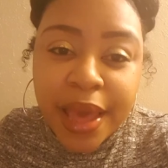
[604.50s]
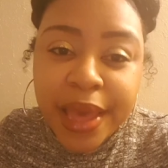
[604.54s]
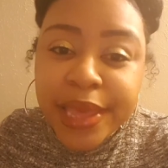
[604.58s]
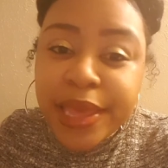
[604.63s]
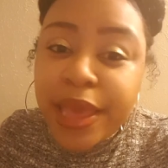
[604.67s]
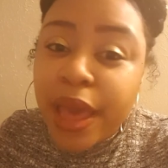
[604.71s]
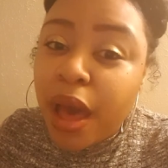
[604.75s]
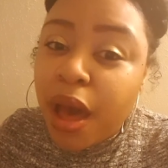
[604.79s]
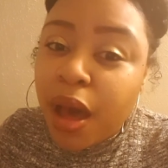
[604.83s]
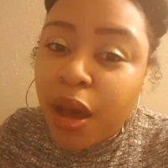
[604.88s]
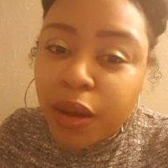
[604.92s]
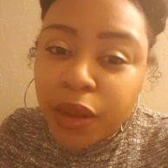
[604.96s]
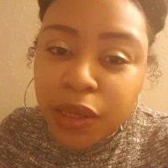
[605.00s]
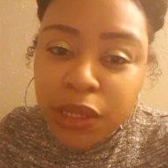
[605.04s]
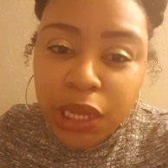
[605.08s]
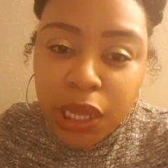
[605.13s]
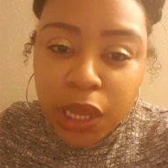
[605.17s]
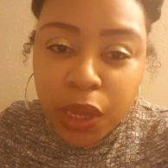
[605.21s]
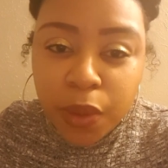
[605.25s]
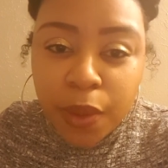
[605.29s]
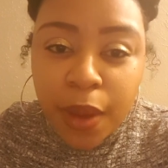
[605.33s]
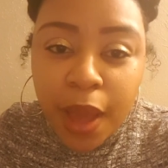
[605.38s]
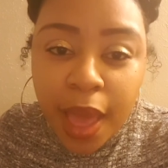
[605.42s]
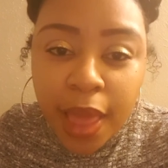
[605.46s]
Y'all all
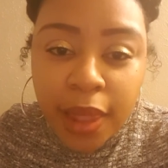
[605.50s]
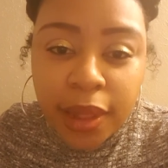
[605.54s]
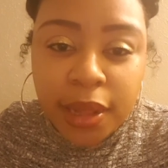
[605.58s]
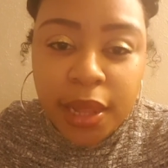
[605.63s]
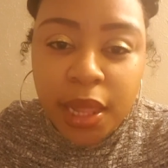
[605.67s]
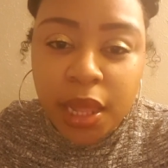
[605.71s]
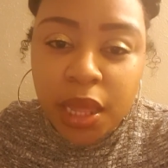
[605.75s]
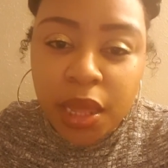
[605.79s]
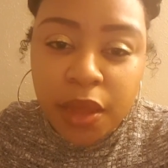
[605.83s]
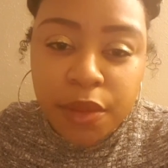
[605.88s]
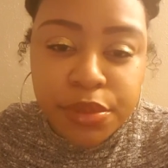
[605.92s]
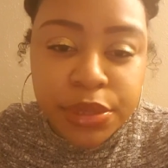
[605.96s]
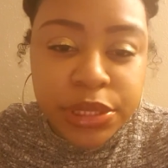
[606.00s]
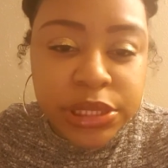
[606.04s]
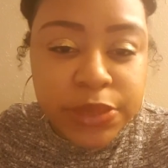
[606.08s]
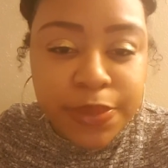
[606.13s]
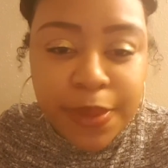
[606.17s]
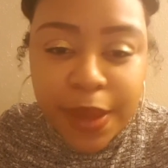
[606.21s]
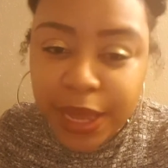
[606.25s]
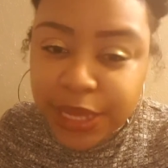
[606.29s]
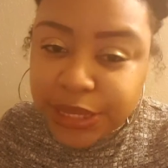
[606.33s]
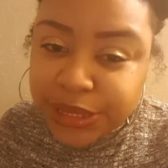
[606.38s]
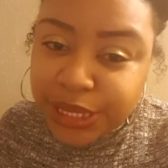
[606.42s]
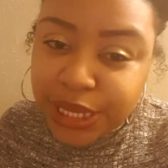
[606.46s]
know I love
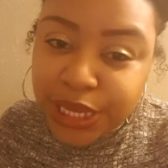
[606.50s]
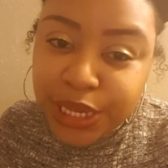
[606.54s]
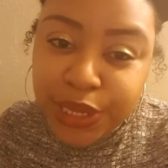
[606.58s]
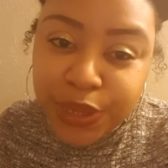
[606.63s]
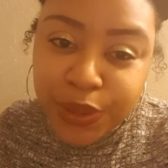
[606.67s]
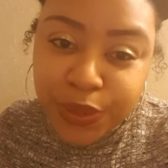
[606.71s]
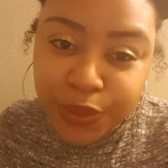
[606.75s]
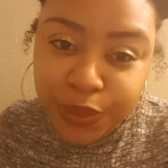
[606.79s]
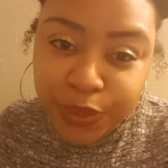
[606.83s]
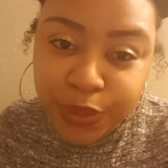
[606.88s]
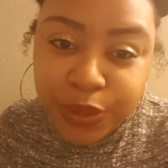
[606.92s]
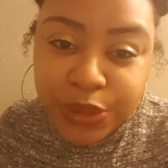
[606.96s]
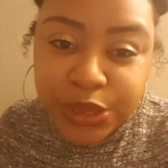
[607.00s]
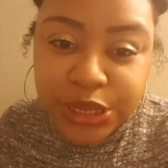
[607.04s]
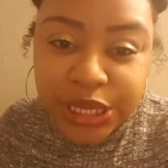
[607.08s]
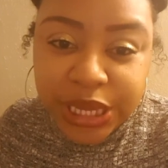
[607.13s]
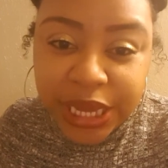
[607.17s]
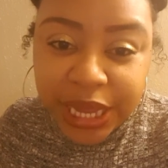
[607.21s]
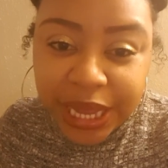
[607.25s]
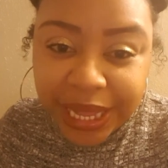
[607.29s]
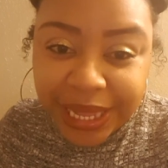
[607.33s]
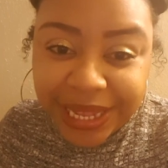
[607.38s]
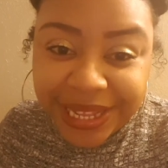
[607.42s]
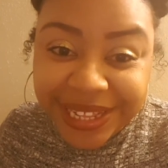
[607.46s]
spicy noodle
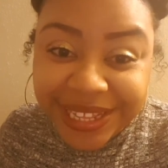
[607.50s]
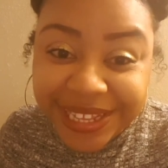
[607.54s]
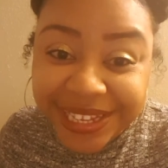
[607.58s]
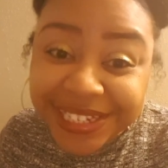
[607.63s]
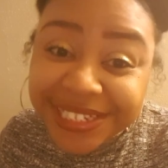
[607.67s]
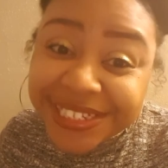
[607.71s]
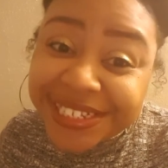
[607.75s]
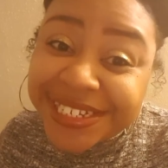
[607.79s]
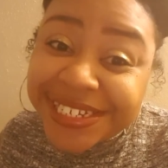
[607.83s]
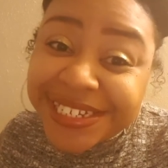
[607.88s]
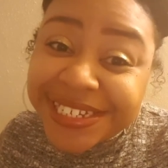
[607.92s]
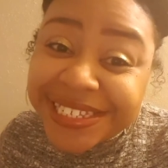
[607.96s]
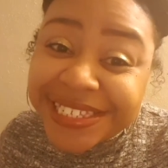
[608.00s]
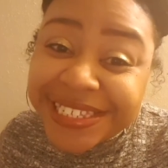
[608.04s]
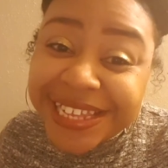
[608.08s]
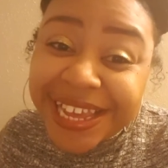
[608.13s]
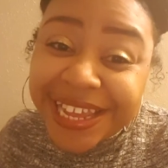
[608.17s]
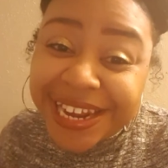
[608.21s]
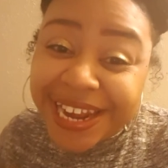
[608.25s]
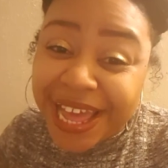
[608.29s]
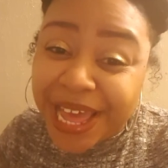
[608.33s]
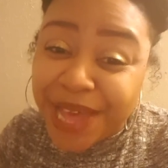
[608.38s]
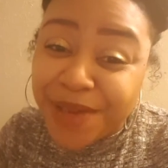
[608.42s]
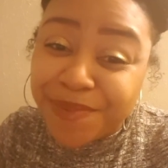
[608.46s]
challenges,
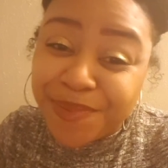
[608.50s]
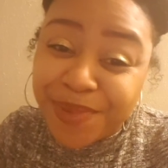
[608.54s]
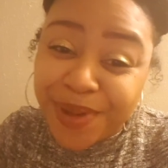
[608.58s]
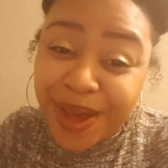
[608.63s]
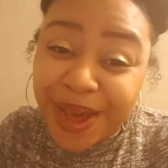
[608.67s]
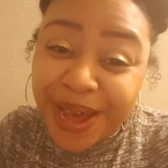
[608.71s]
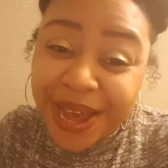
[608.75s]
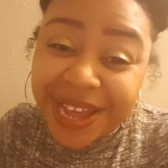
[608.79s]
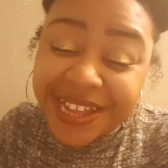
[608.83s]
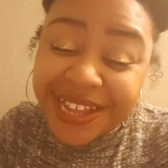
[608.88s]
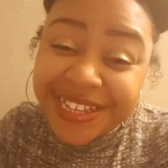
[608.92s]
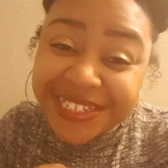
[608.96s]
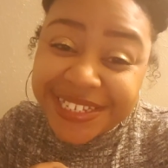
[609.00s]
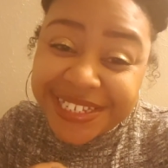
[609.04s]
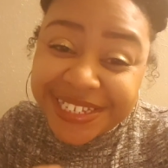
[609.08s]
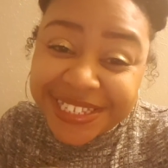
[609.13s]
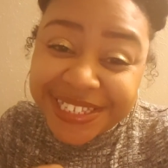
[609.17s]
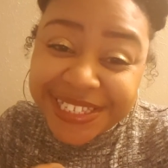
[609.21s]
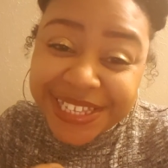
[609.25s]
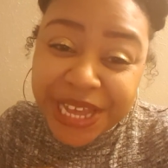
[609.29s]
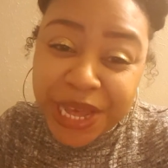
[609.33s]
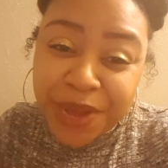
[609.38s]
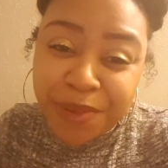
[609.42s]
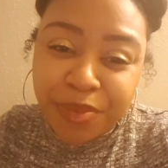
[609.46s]
and I bought
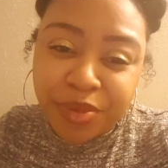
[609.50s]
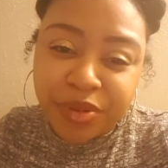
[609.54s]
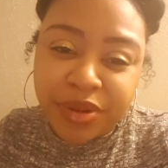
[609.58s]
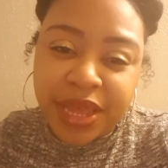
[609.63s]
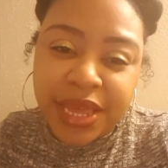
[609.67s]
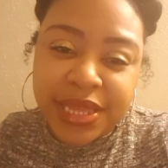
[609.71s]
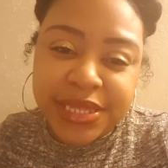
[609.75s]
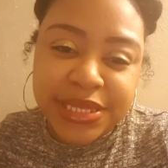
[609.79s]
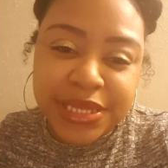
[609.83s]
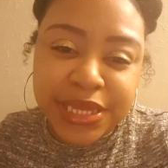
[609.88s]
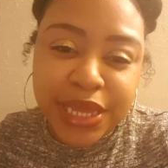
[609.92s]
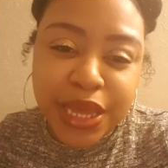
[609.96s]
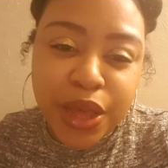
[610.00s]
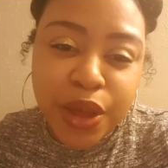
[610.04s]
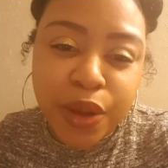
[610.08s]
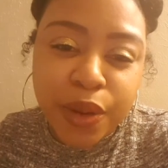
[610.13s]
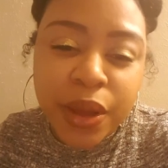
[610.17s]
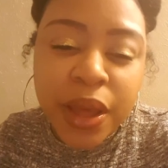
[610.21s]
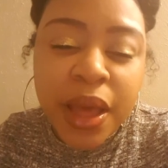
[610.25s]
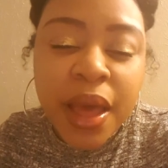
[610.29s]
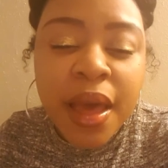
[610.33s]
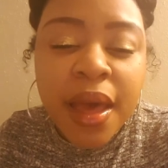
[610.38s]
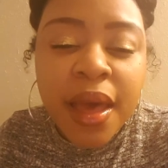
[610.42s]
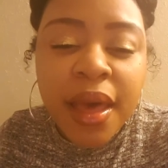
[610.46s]
just a couple days
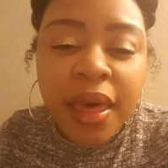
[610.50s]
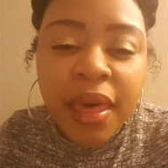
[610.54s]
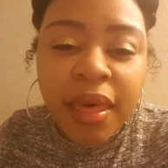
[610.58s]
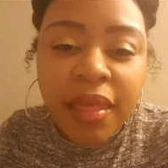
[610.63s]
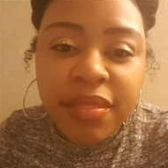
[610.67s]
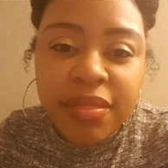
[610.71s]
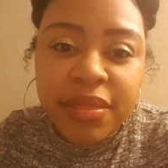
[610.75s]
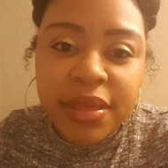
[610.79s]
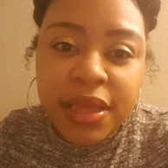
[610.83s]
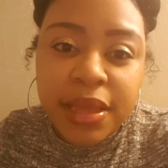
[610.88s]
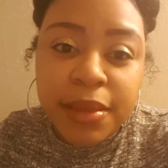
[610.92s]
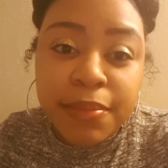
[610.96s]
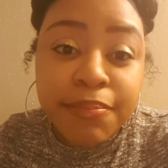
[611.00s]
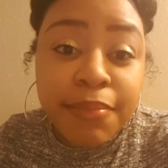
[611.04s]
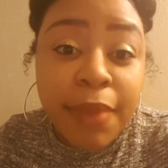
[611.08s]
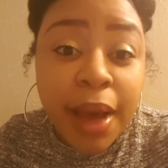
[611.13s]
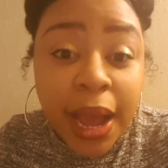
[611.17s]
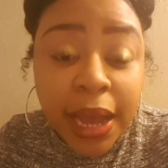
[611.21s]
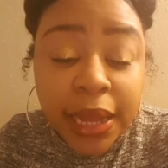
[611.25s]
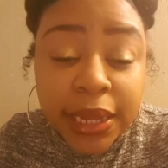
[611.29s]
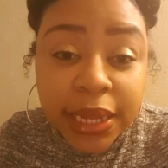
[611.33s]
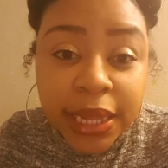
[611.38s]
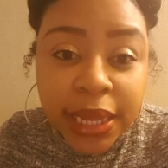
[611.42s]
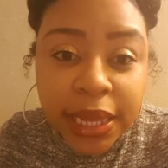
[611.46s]
ago the
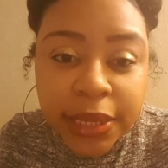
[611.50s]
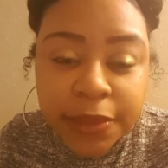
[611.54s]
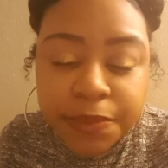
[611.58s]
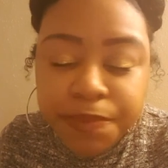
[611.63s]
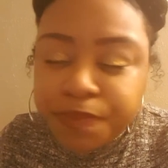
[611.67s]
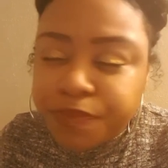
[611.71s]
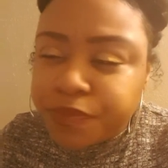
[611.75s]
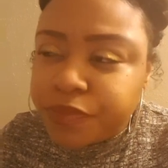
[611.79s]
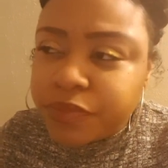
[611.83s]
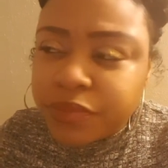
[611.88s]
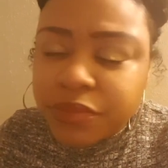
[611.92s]
mala.